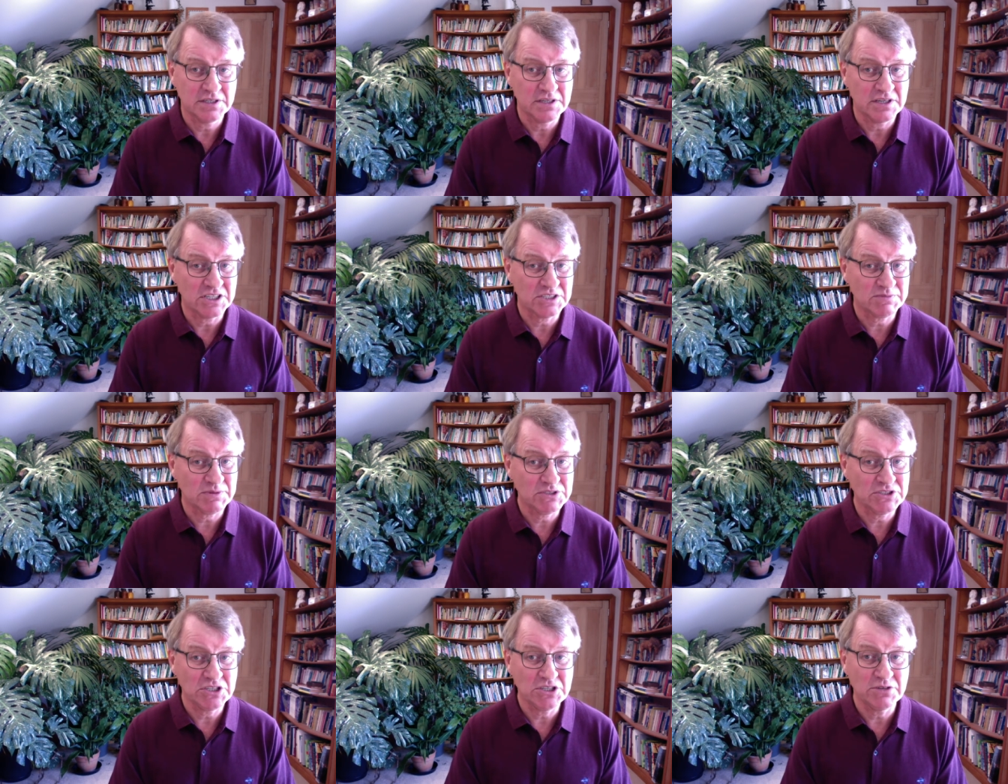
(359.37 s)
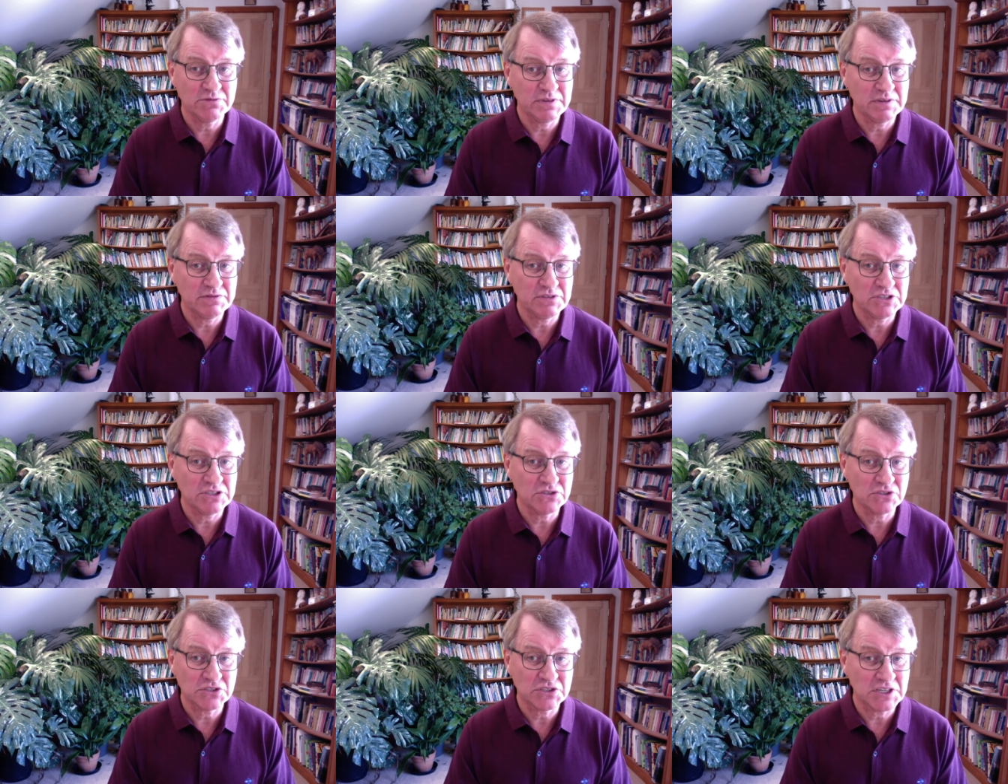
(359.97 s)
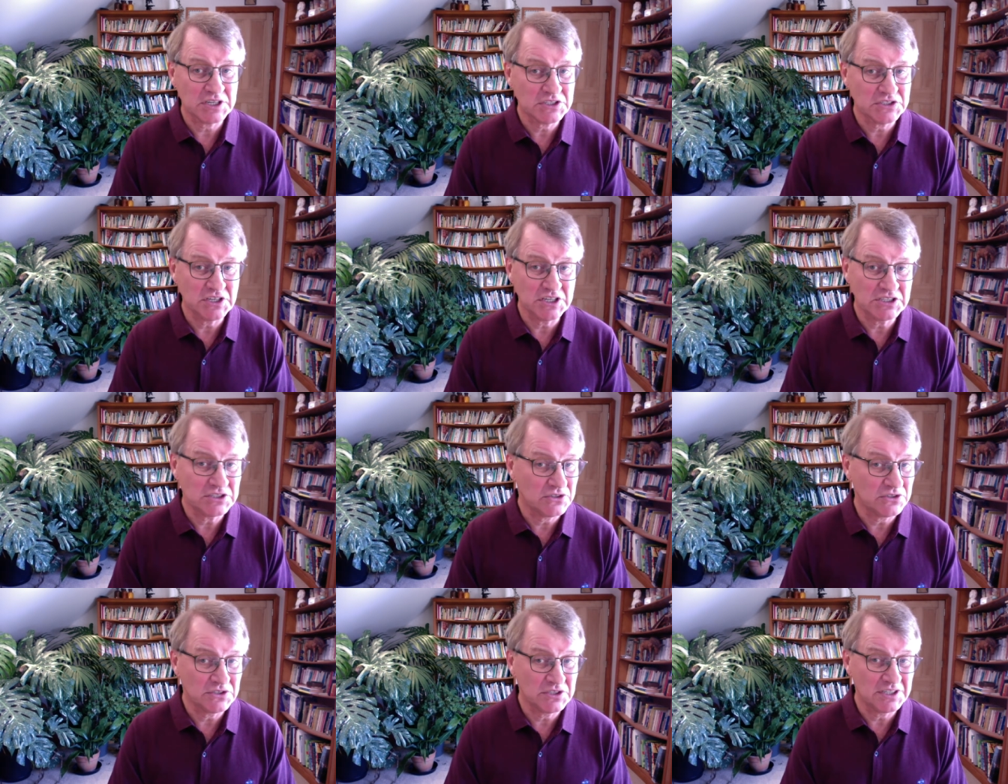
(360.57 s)
especially in your 50s or 60s,
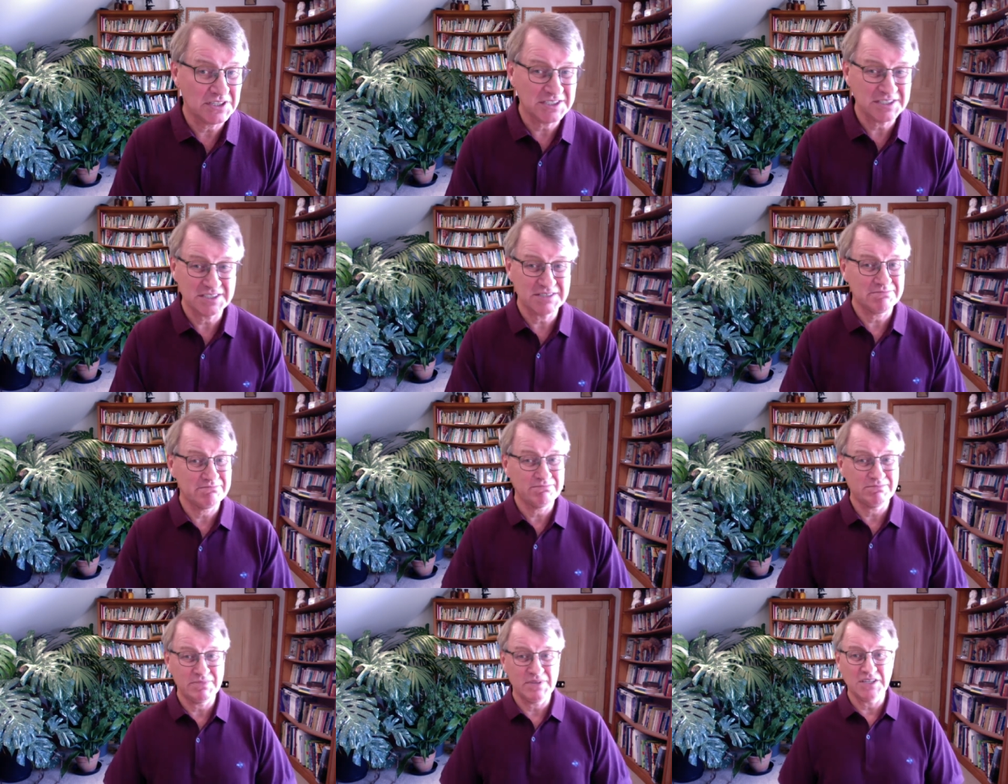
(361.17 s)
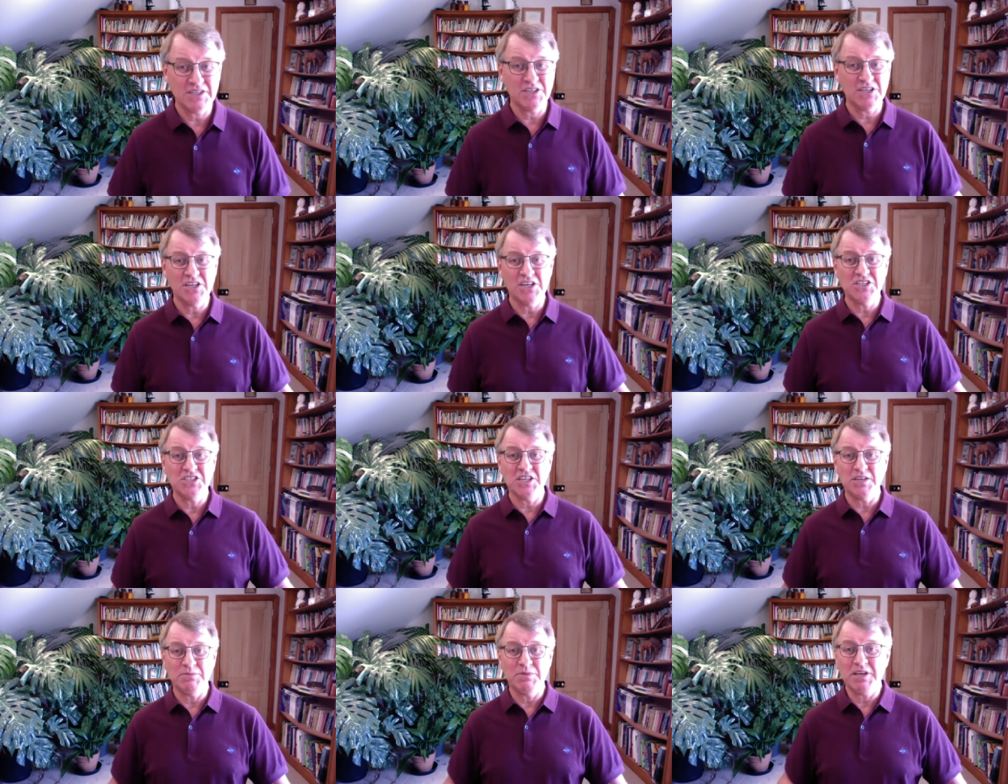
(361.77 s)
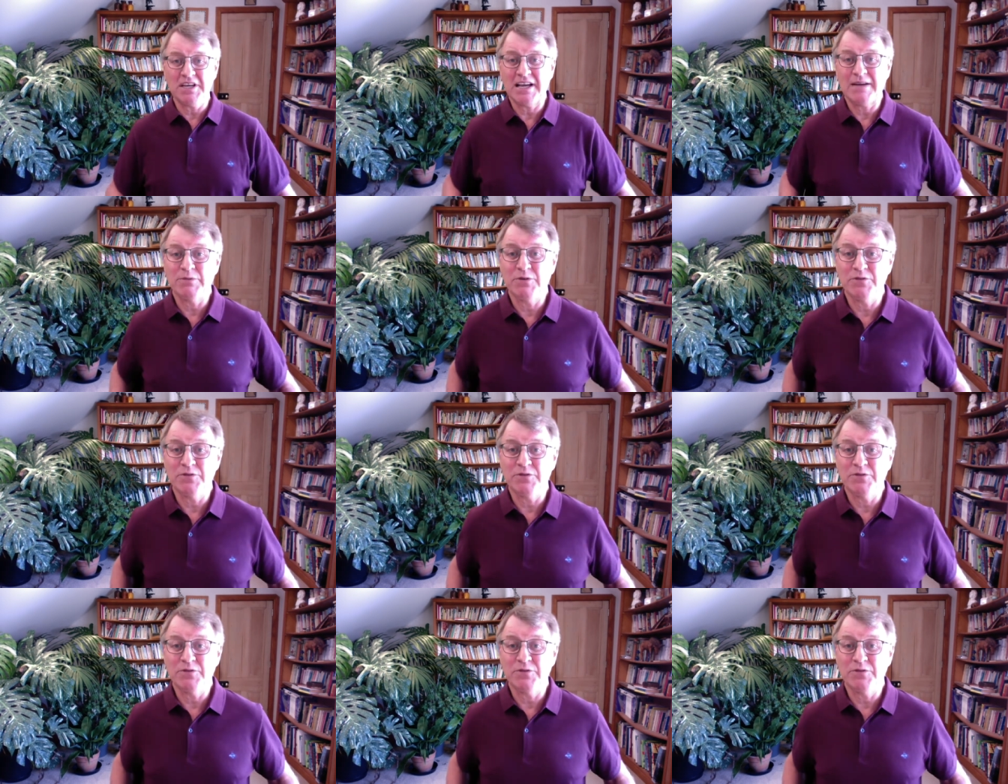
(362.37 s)
because it's it could easily become